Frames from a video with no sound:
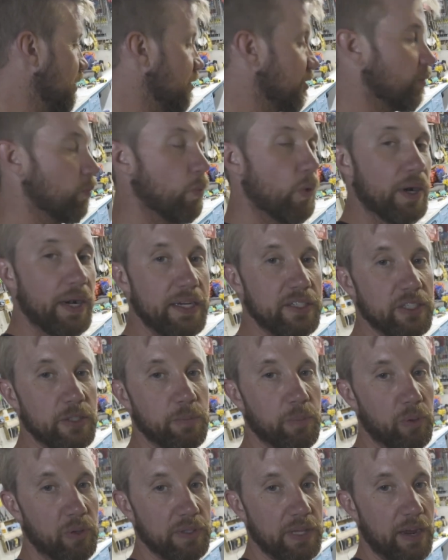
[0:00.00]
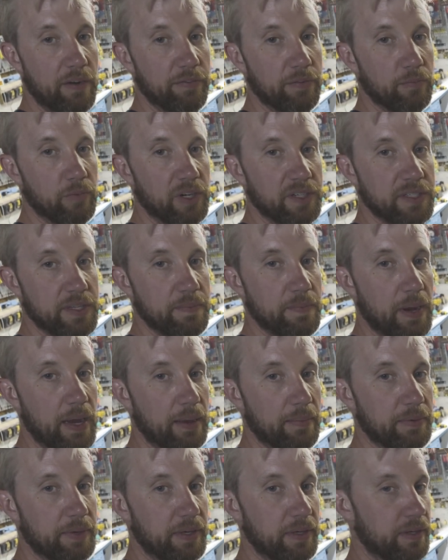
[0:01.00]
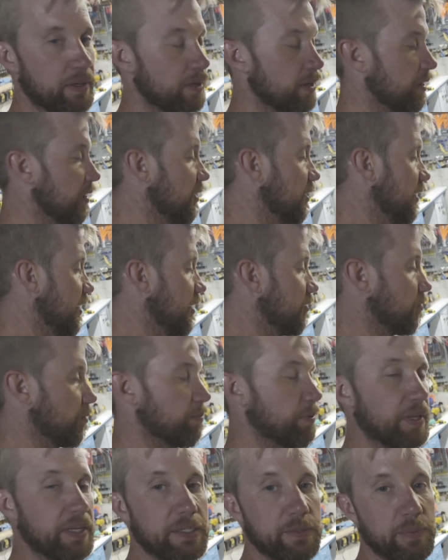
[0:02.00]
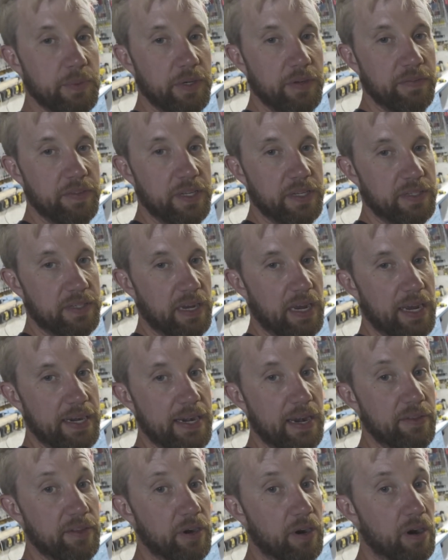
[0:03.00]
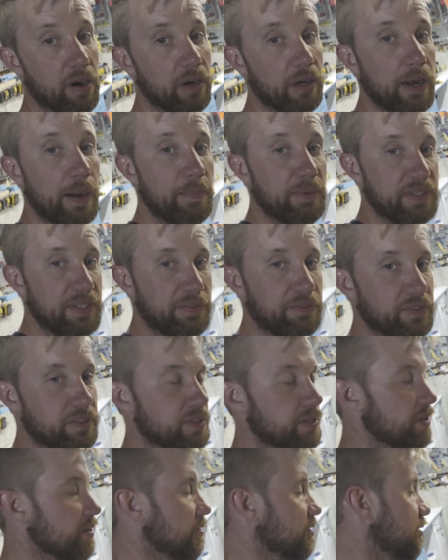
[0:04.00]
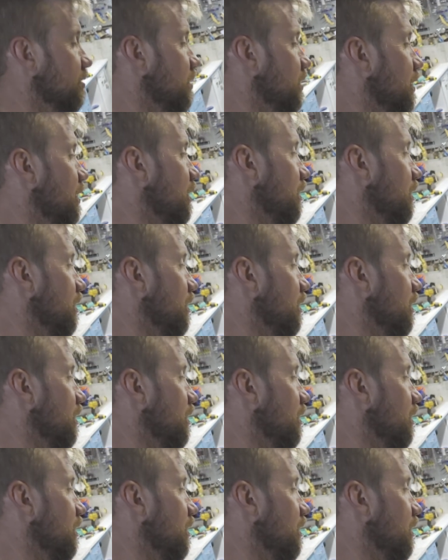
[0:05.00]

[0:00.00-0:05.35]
the one I just pulled out from Rusty Bobby in replacement of this guy. Now there are a couple differences.